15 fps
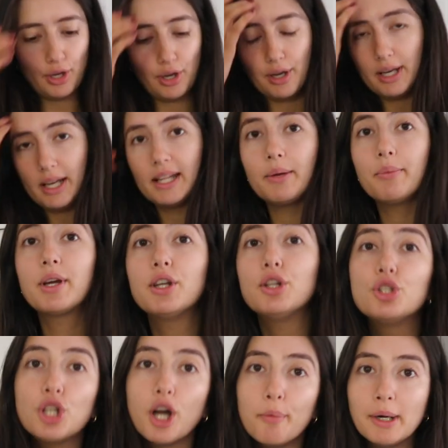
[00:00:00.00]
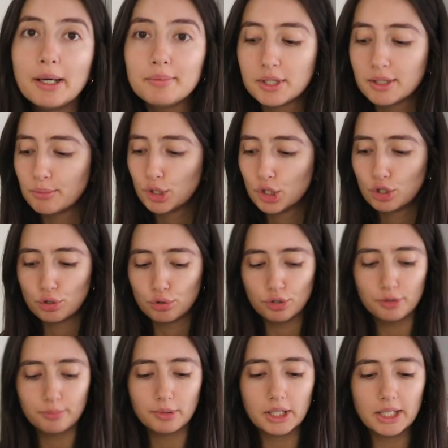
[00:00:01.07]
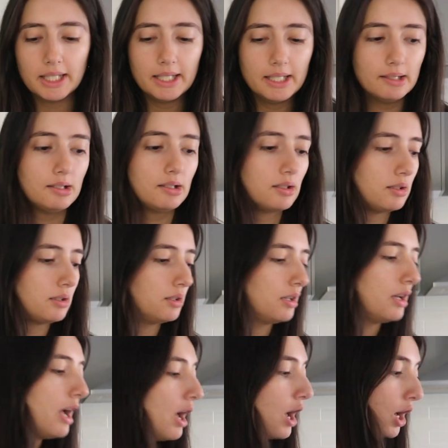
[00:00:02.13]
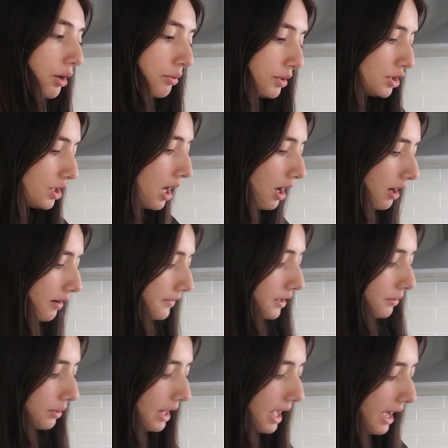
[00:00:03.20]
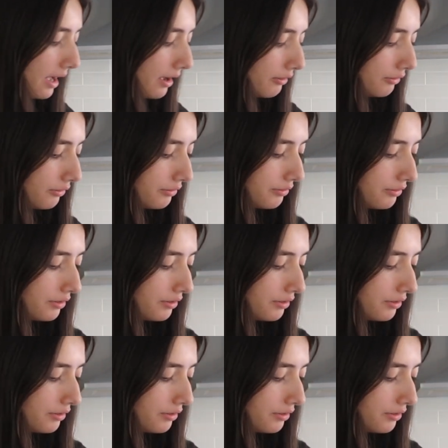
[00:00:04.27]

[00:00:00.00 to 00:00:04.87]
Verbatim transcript: 30, and then we're gonna chop up some strawberries, which Harvey will have